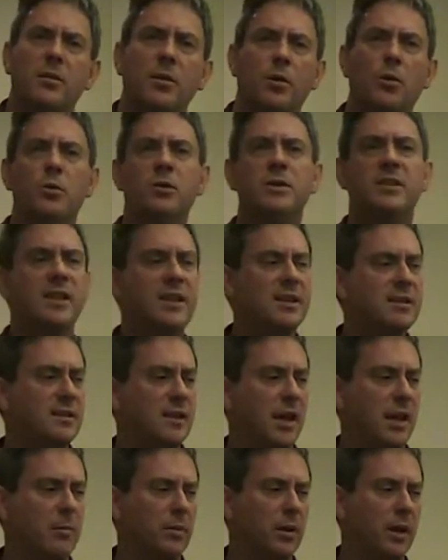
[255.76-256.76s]
or
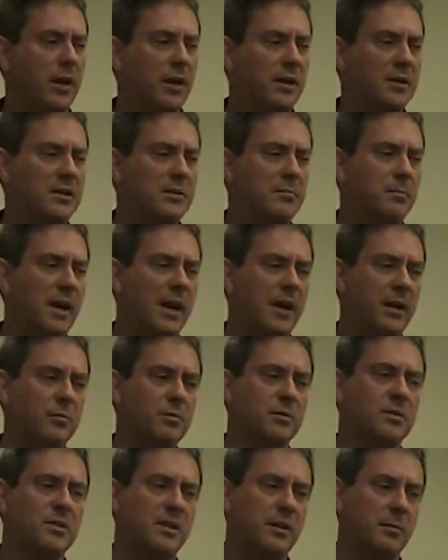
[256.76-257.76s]
destabilize
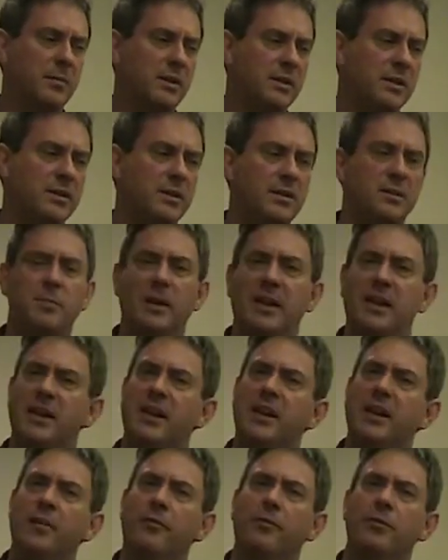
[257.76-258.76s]
particles suspended
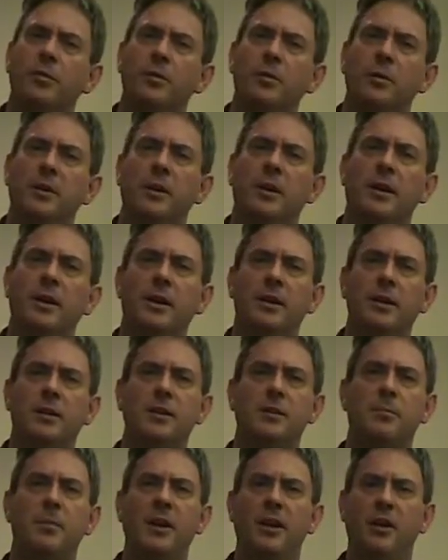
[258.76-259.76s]
in a fluid,
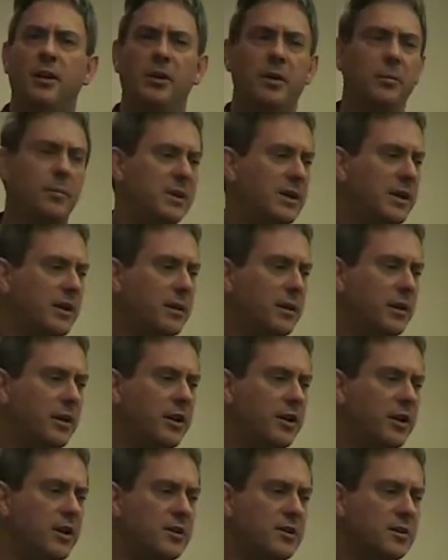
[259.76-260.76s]
depending on the particular
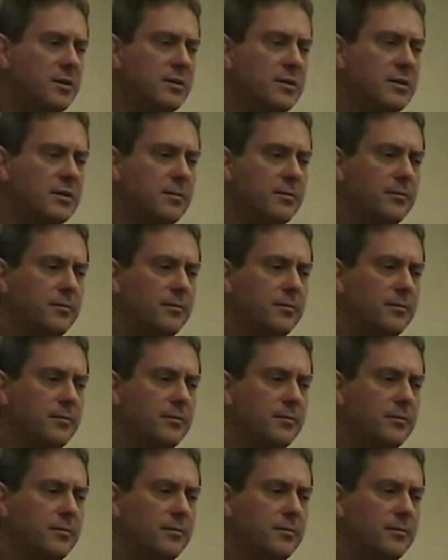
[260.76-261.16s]
conditions.